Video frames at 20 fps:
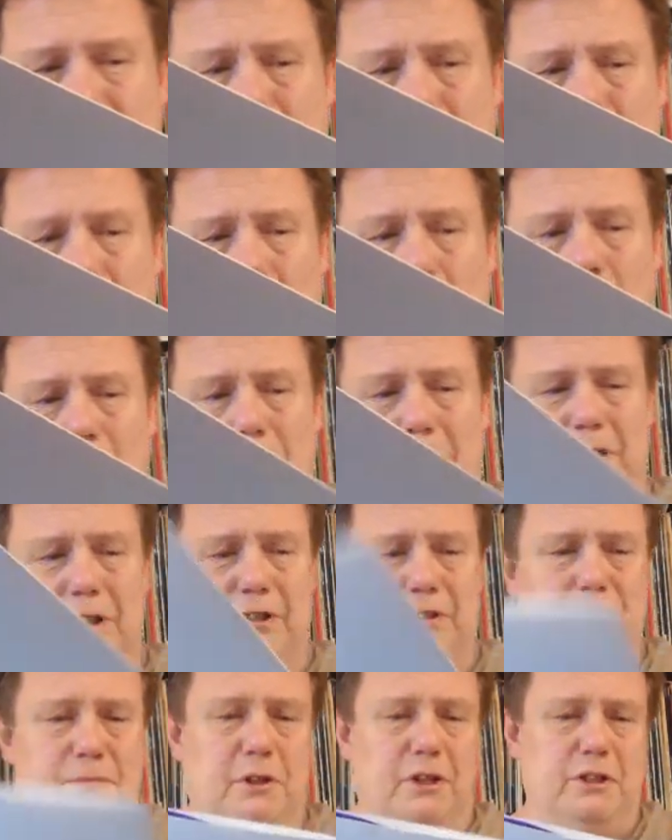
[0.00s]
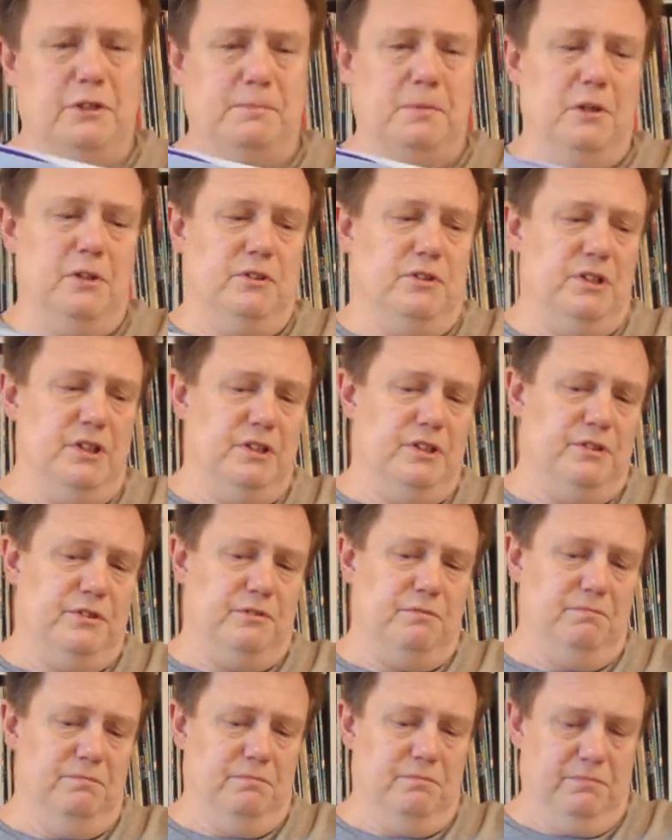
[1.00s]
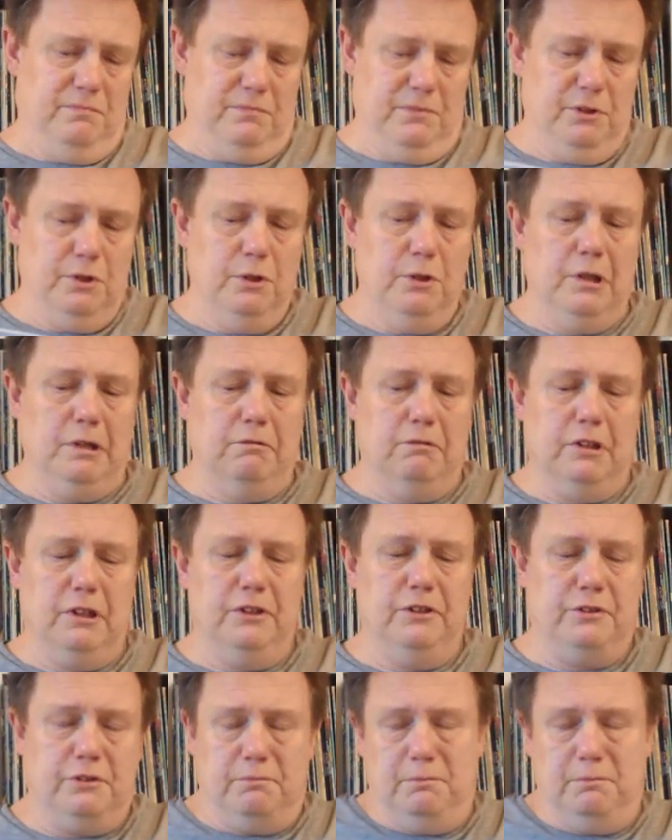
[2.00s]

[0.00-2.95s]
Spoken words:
work because my experience is newly released